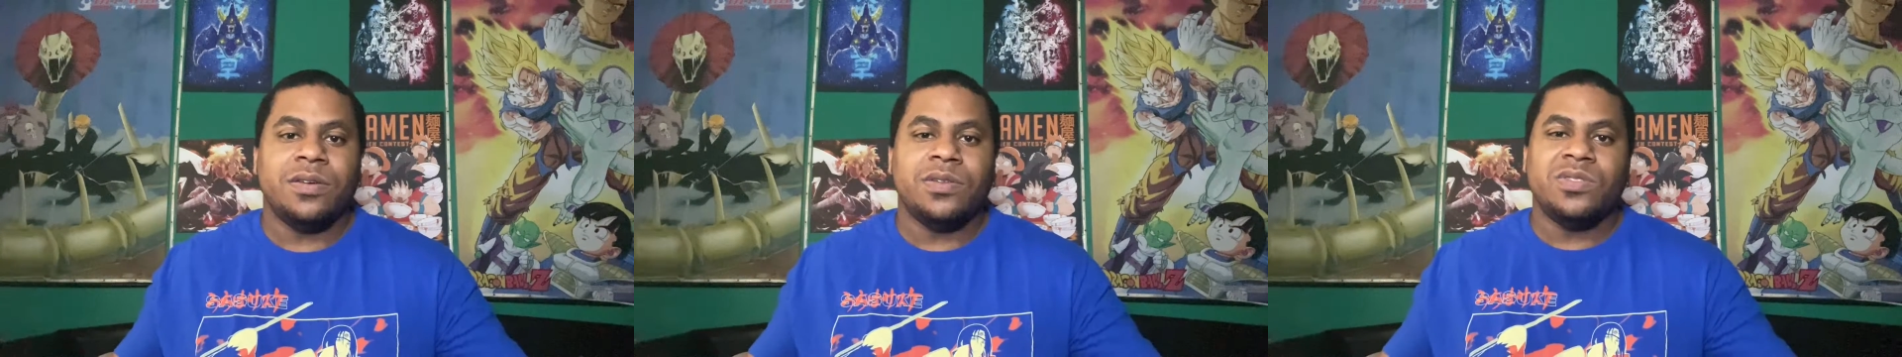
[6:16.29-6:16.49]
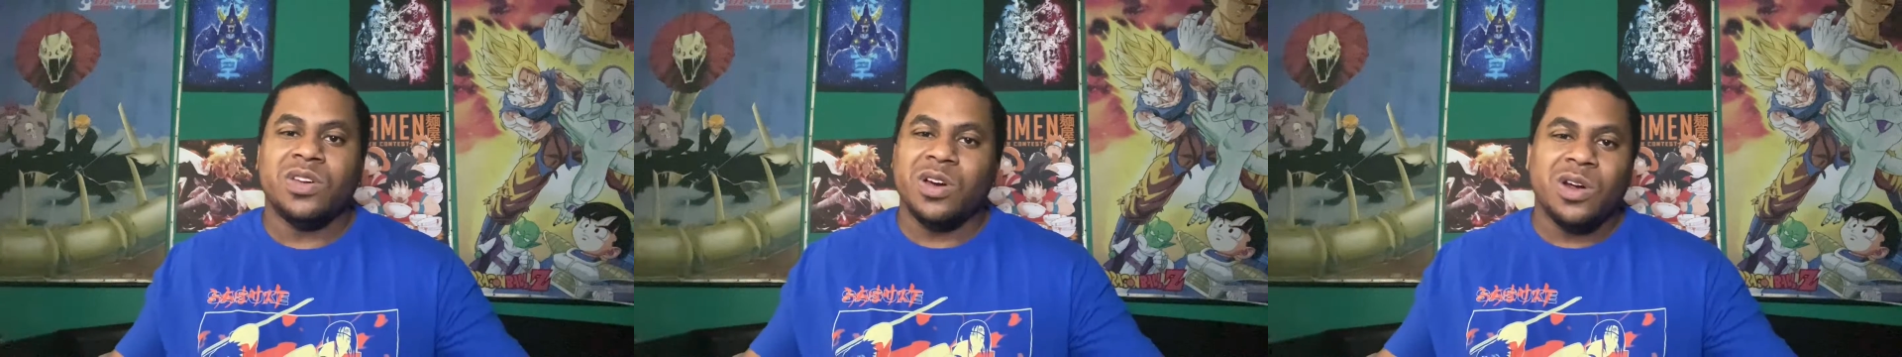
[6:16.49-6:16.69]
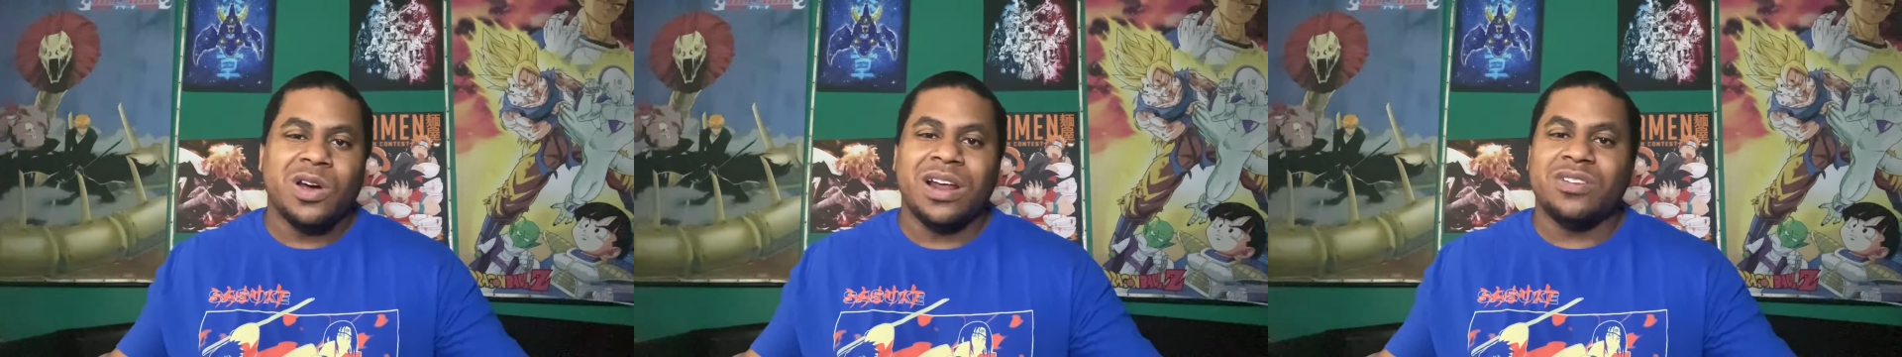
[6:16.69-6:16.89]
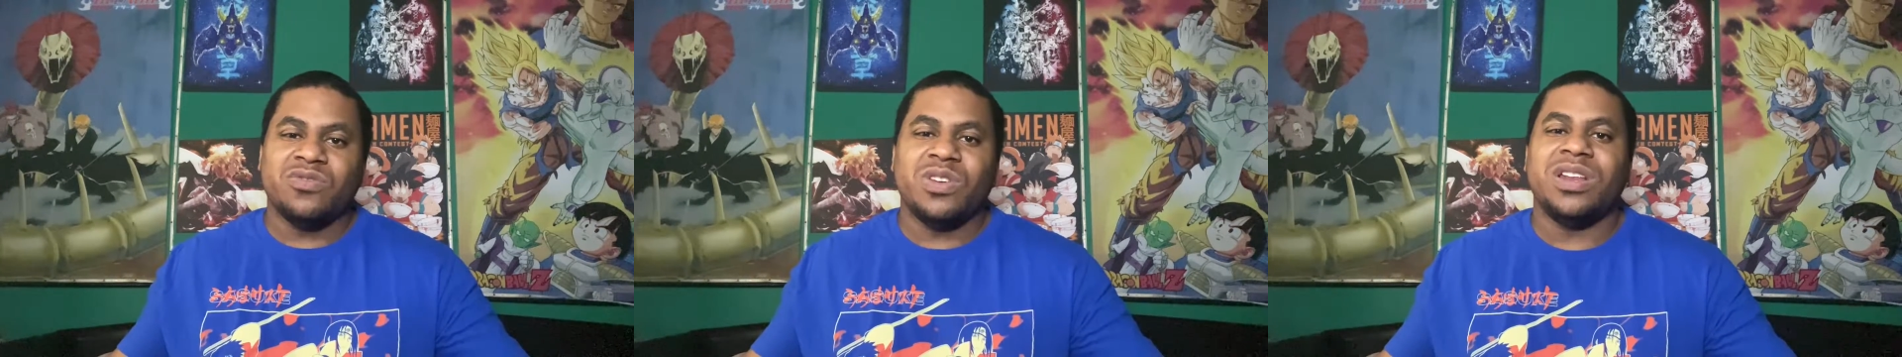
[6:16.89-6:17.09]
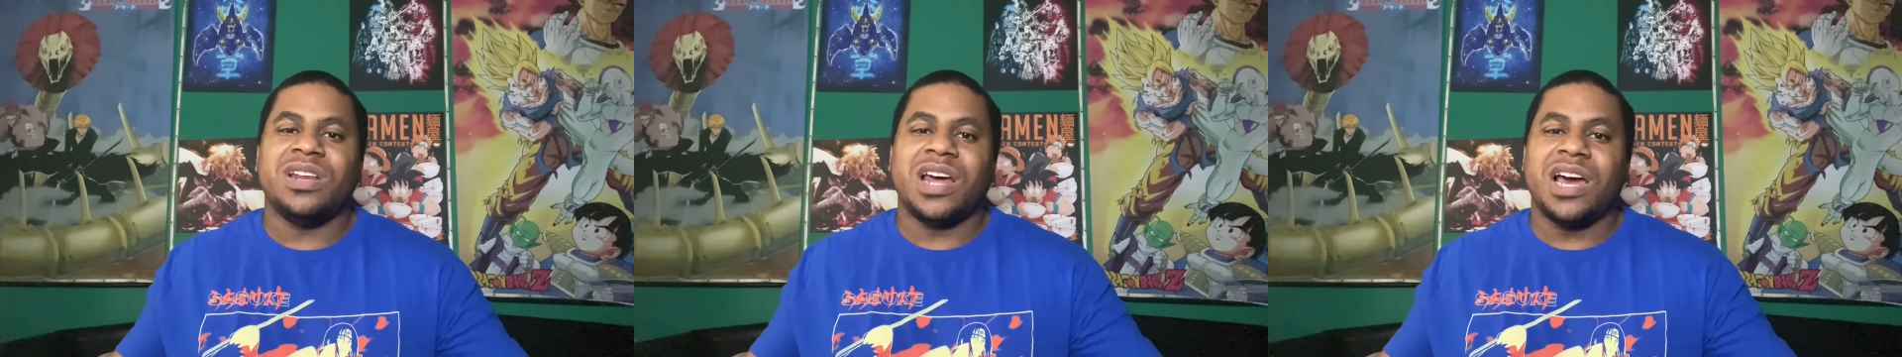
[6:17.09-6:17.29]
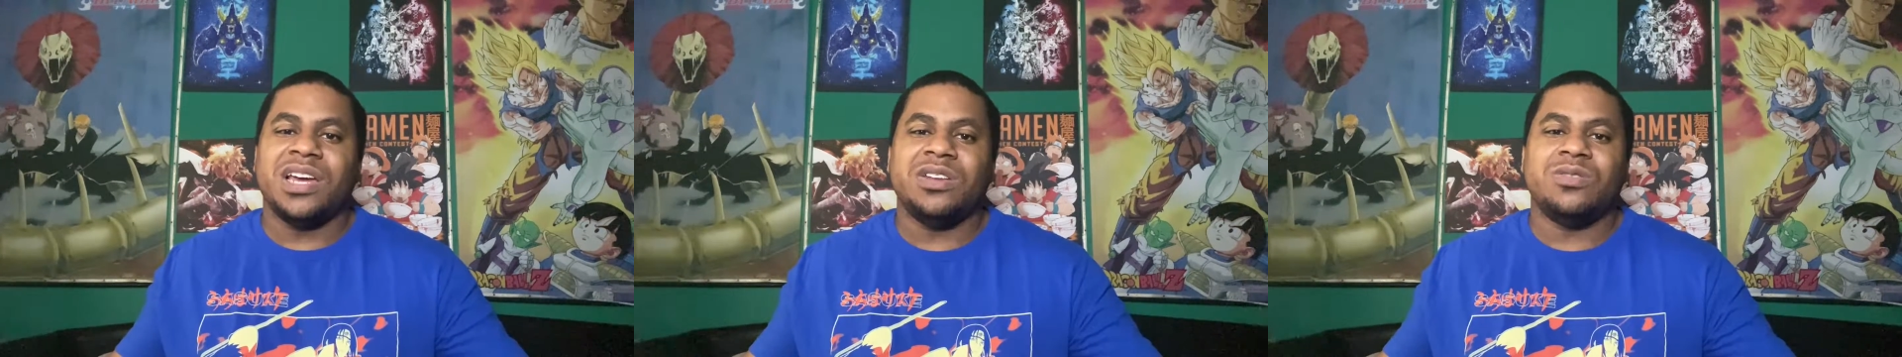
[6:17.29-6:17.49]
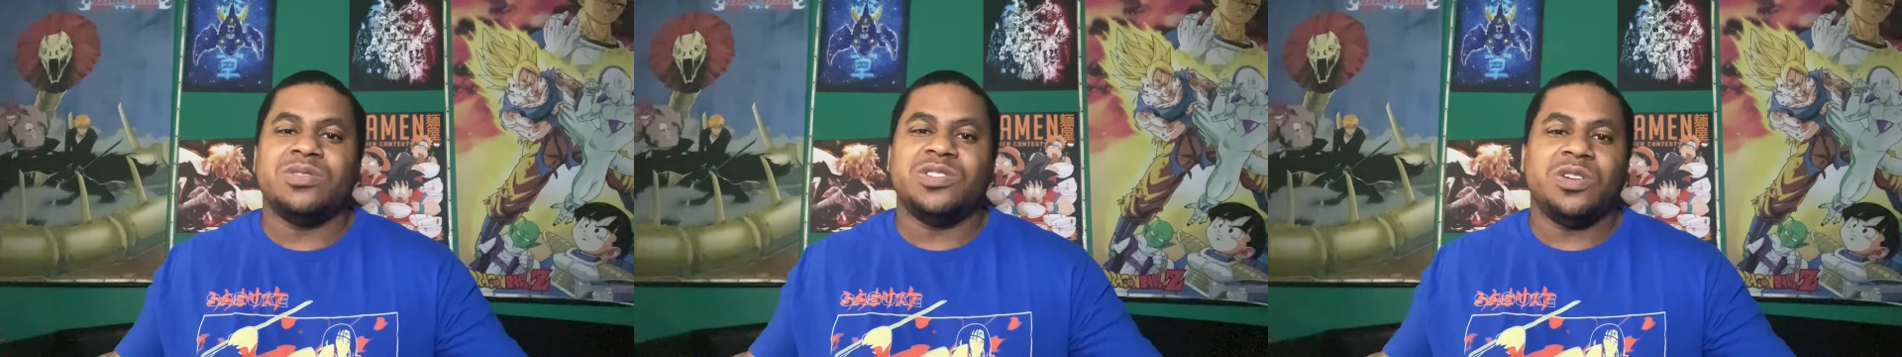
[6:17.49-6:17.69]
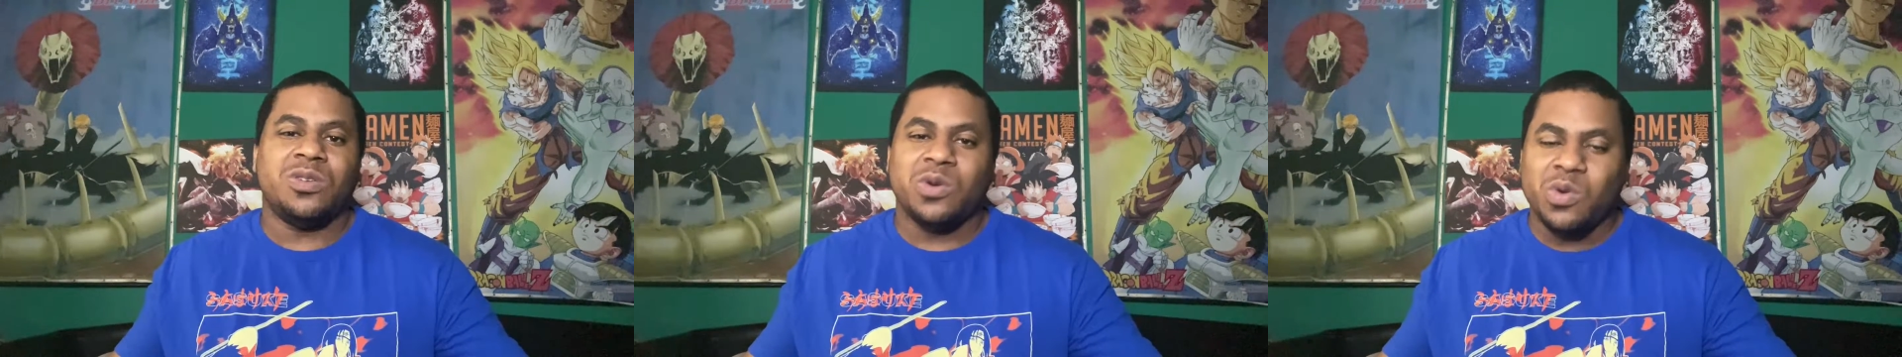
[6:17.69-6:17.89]
The girl that's reading Na Hee-do's
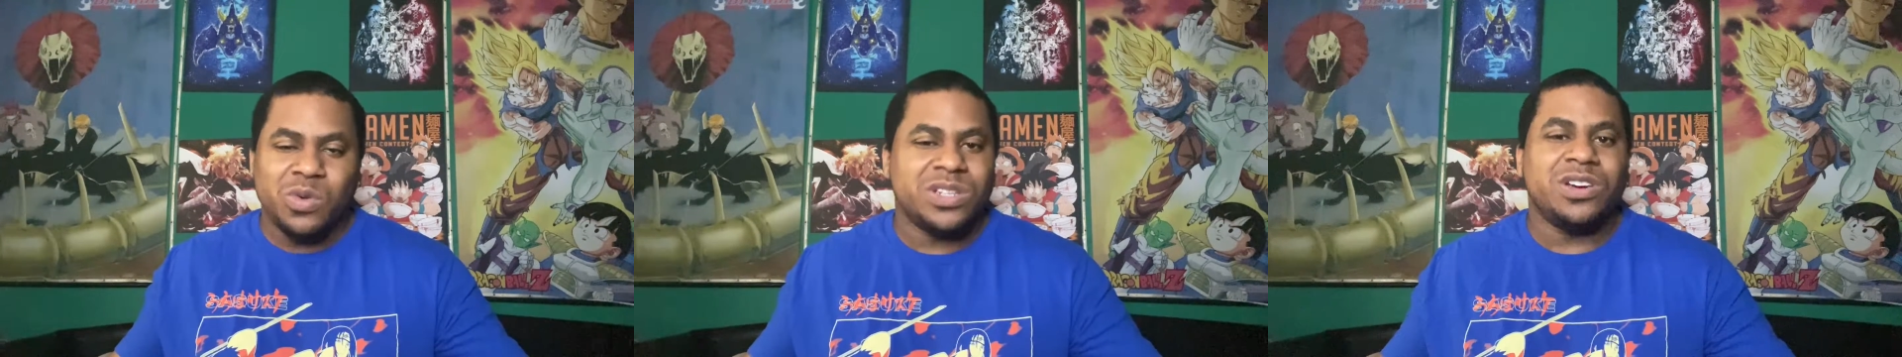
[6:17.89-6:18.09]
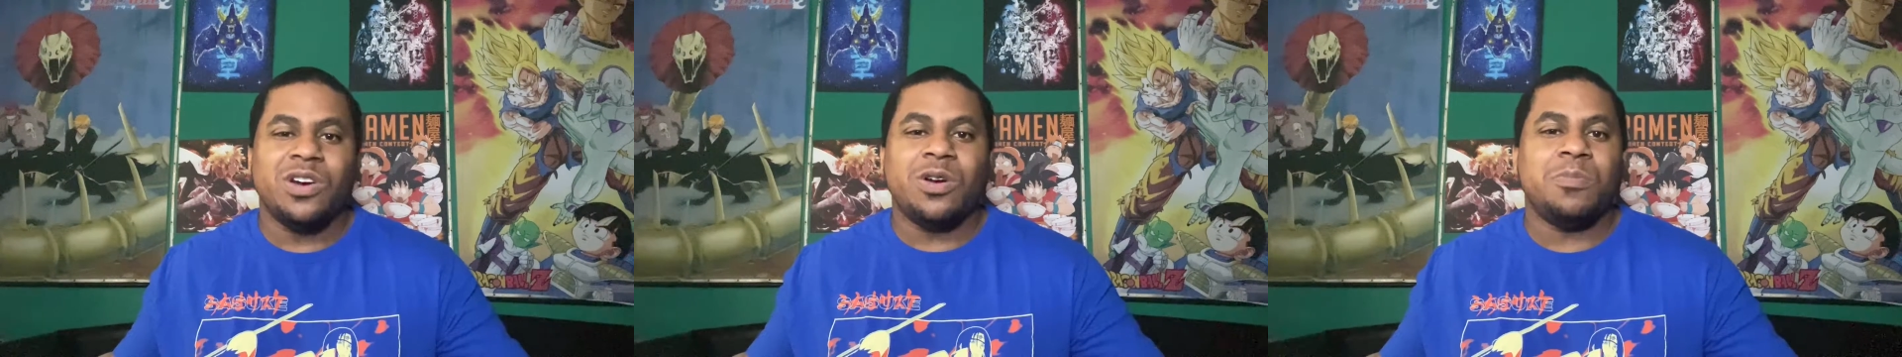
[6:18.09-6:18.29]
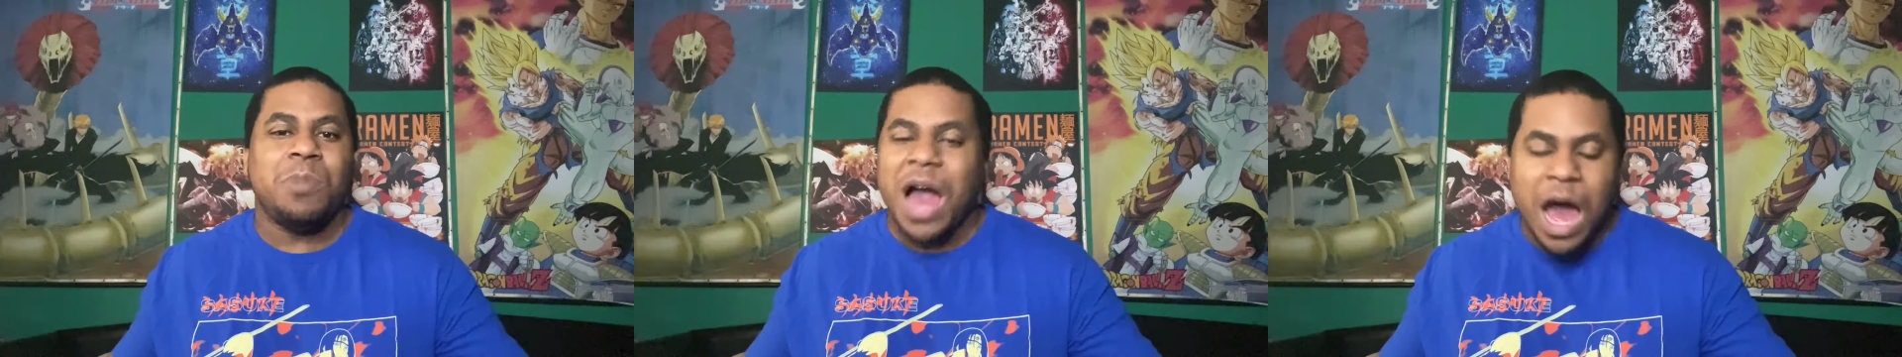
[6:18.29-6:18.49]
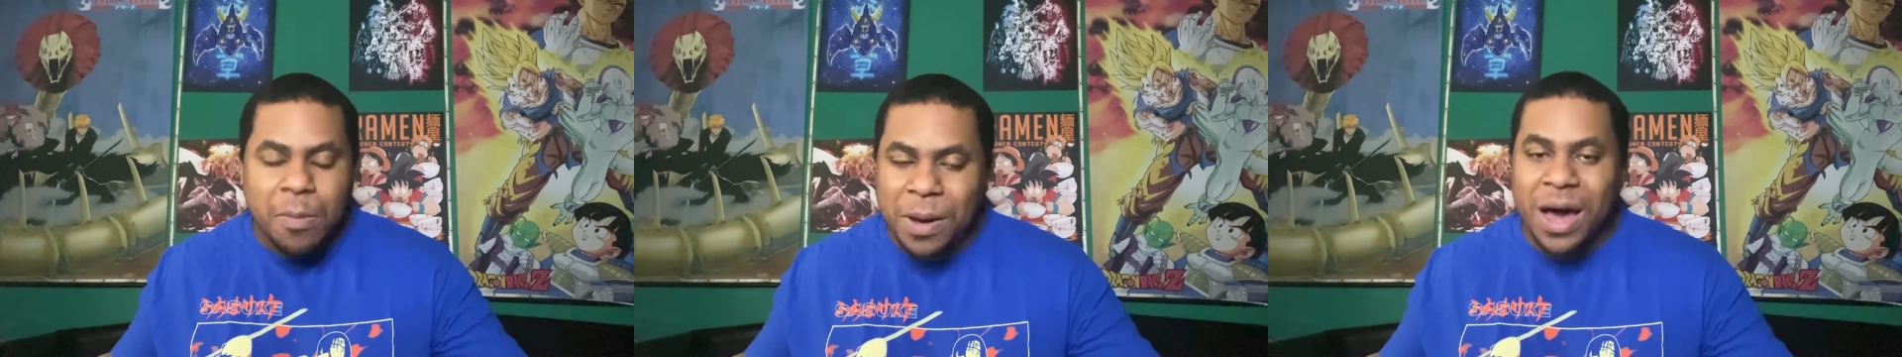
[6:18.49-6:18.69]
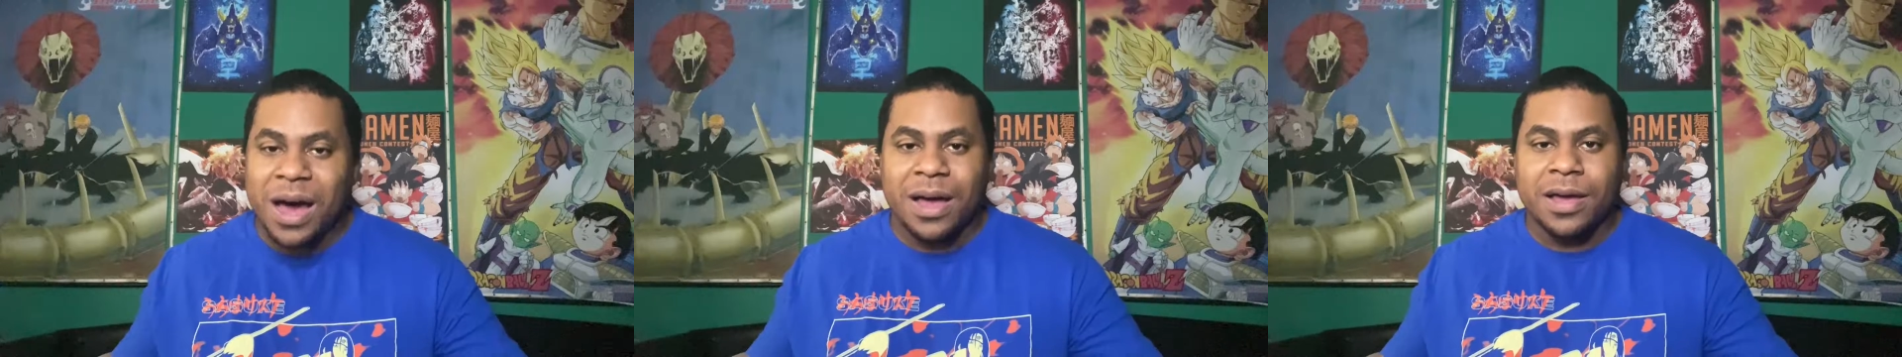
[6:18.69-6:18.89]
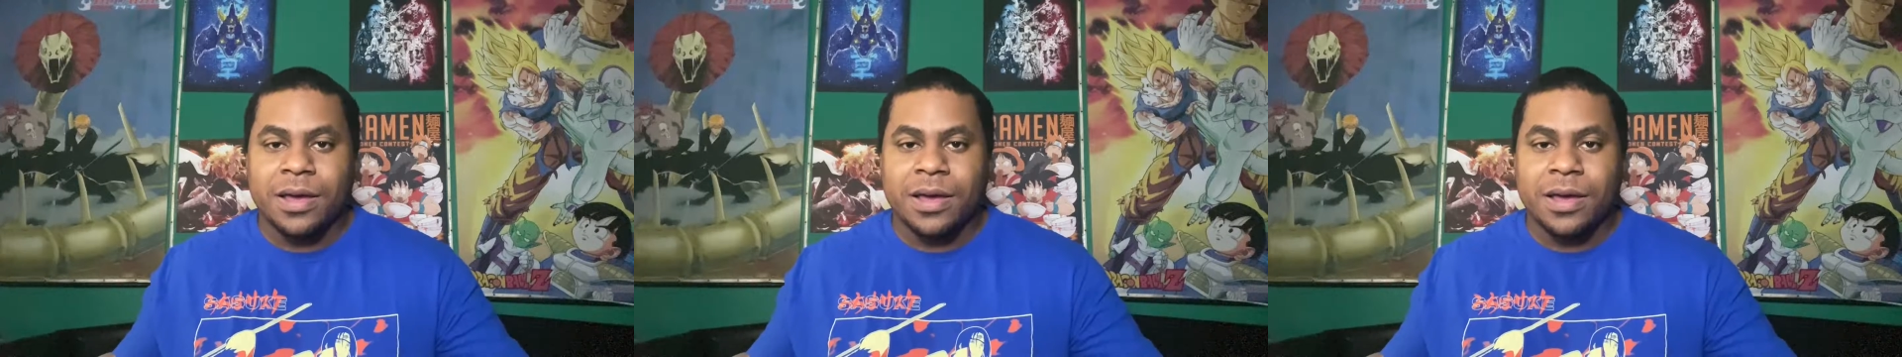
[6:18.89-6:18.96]
journal, who is her papa?